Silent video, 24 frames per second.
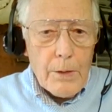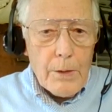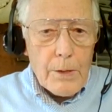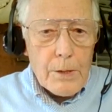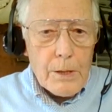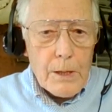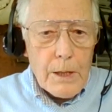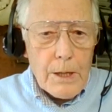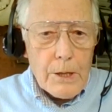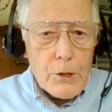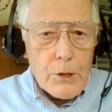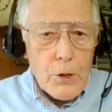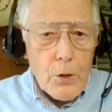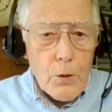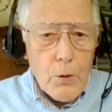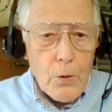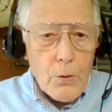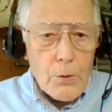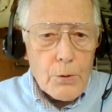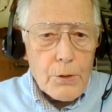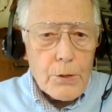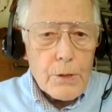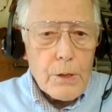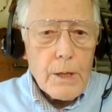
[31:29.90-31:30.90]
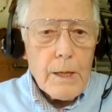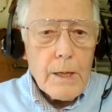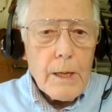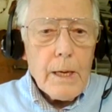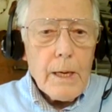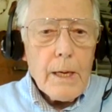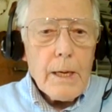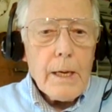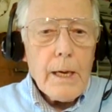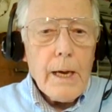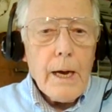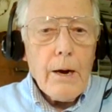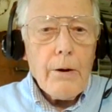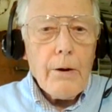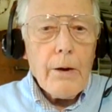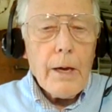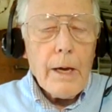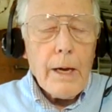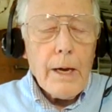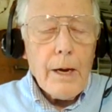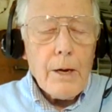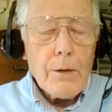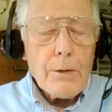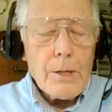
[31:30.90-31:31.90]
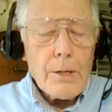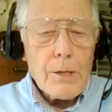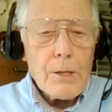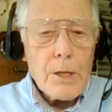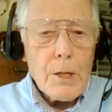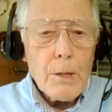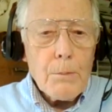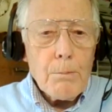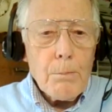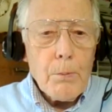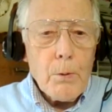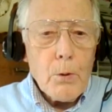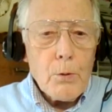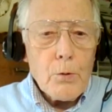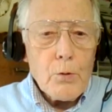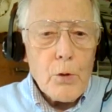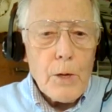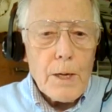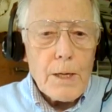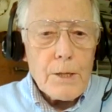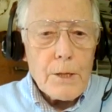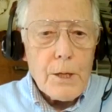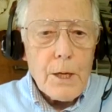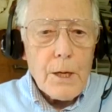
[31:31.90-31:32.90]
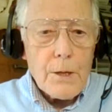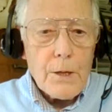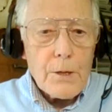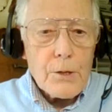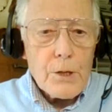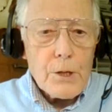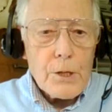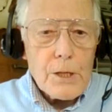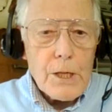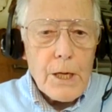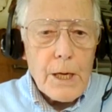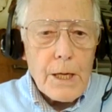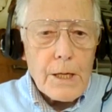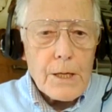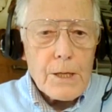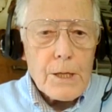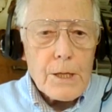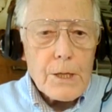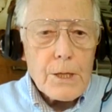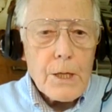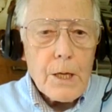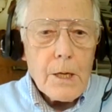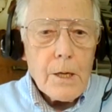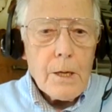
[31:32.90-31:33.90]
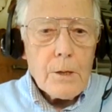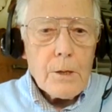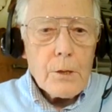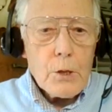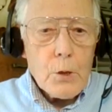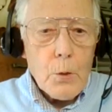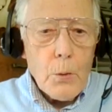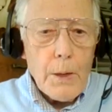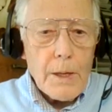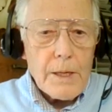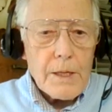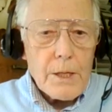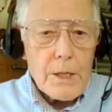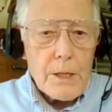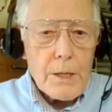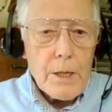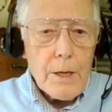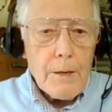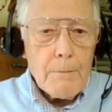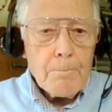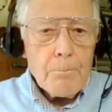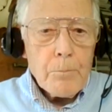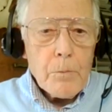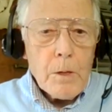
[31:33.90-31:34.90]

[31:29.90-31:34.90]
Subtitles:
each horse carrying out a simple dressage test twice.